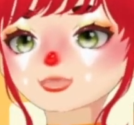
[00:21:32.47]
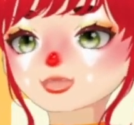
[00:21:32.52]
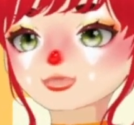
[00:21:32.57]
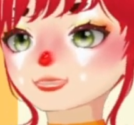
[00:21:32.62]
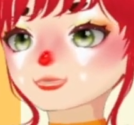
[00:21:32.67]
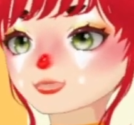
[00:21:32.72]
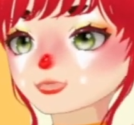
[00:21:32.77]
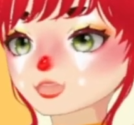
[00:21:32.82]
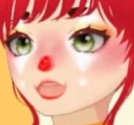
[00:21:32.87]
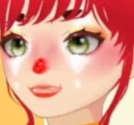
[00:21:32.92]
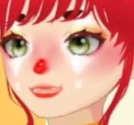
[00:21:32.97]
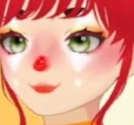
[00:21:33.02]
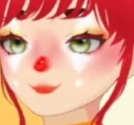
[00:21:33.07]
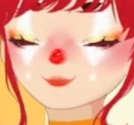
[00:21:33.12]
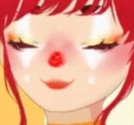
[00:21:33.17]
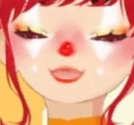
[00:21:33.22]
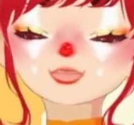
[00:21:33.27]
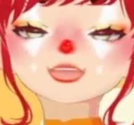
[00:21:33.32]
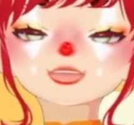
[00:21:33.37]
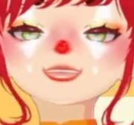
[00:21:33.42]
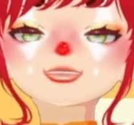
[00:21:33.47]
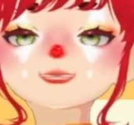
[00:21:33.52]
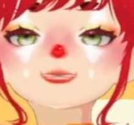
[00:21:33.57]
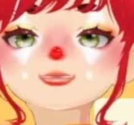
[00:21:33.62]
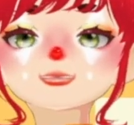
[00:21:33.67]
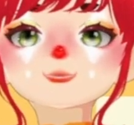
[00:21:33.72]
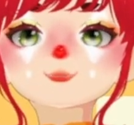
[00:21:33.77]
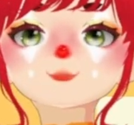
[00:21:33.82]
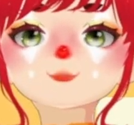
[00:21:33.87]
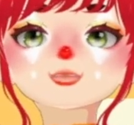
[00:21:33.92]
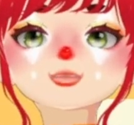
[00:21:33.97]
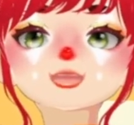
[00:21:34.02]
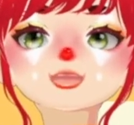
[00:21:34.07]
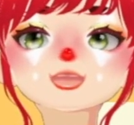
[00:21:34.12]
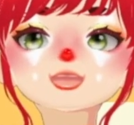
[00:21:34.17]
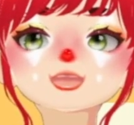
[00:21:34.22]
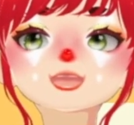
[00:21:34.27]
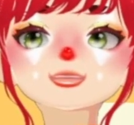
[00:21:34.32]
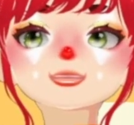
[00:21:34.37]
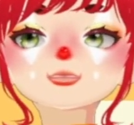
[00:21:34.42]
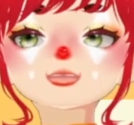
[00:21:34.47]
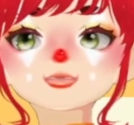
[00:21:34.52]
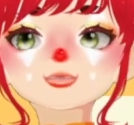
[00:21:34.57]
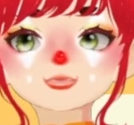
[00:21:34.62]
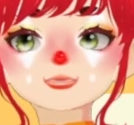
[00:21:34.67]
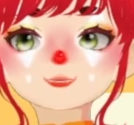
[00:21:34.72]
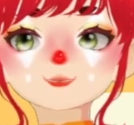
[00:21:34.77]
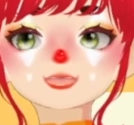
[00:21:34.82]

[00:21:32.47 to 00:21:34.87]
I was 11 years old, and at 13,